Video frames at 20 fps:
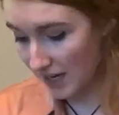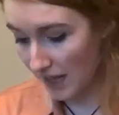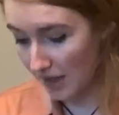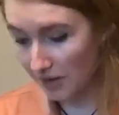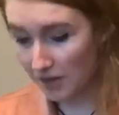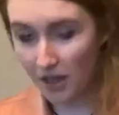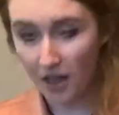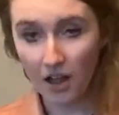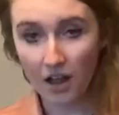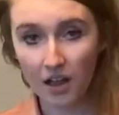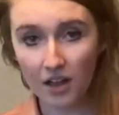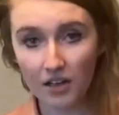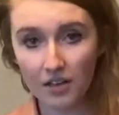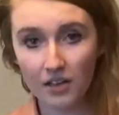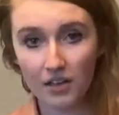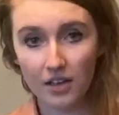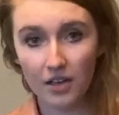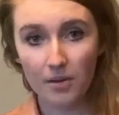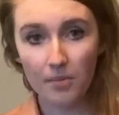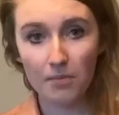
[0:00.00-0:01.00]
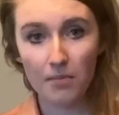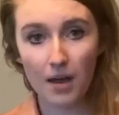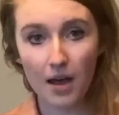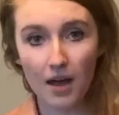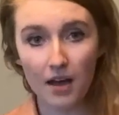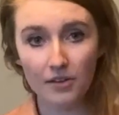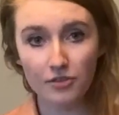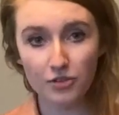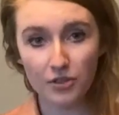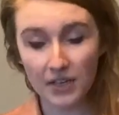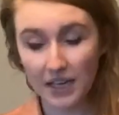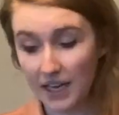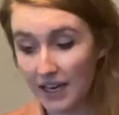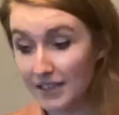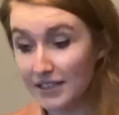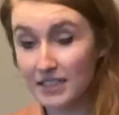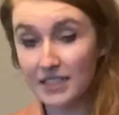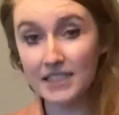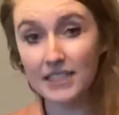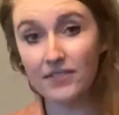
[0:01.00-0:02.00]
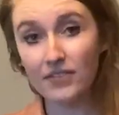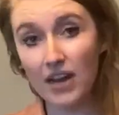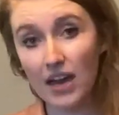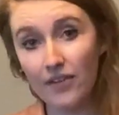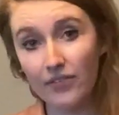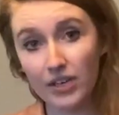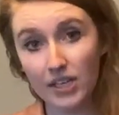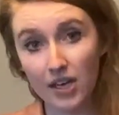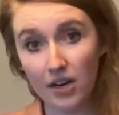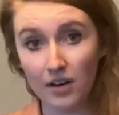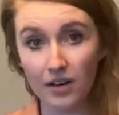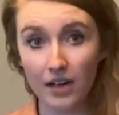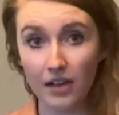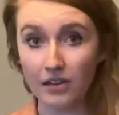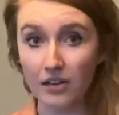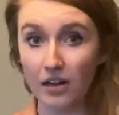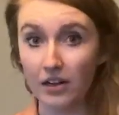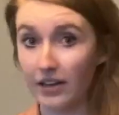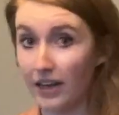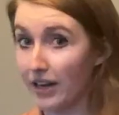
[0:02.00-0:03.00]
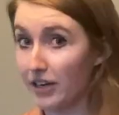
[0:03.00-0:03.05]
alcohol drink, and it doesn't even have any hard alcohol.